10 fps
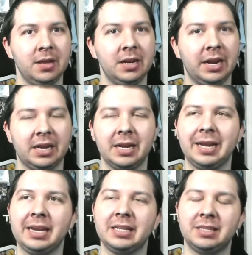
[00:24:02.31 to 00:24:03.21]
Like
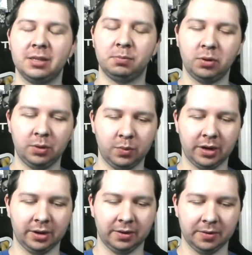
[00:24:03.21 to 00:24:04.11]
like to the point where